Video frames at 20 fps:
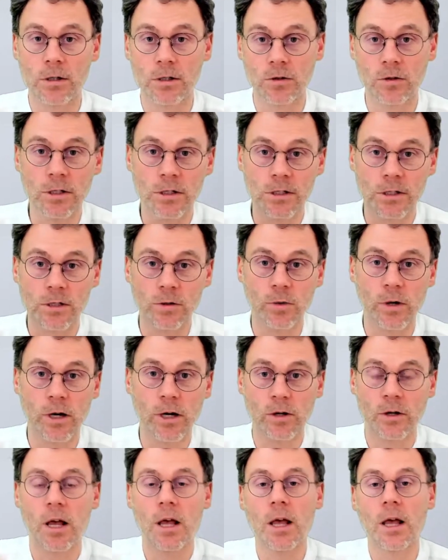So this is
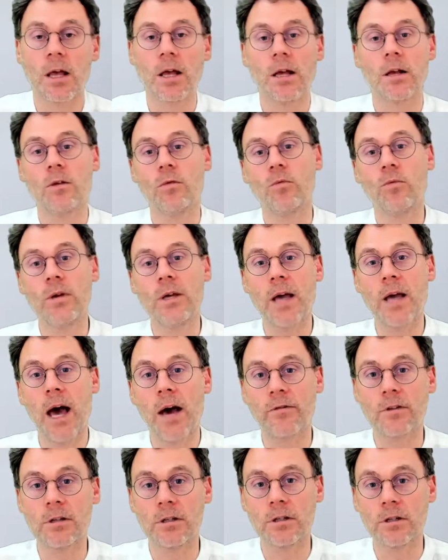where we
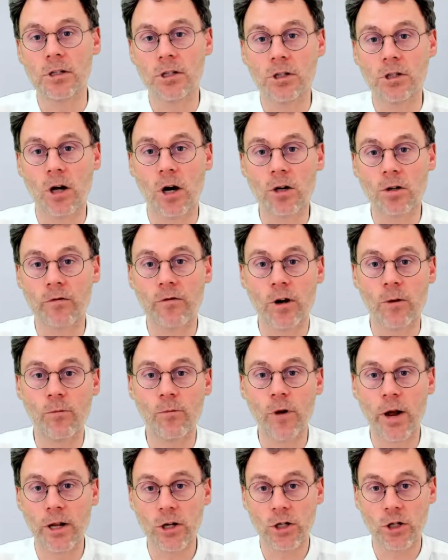have the start of our
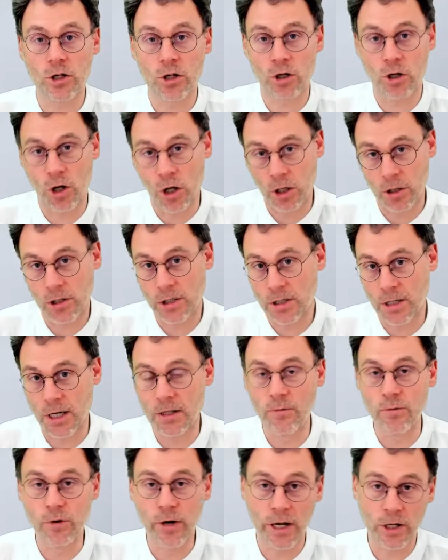branch cuts in the
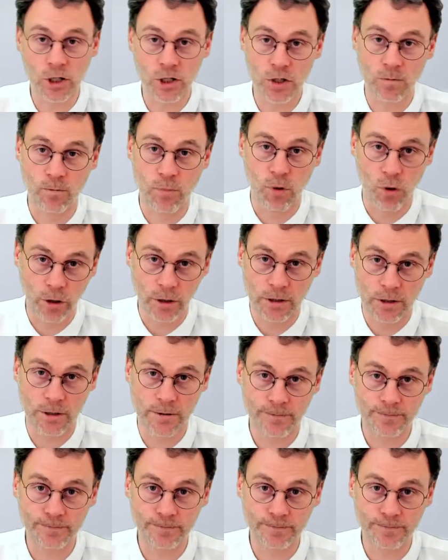branch points.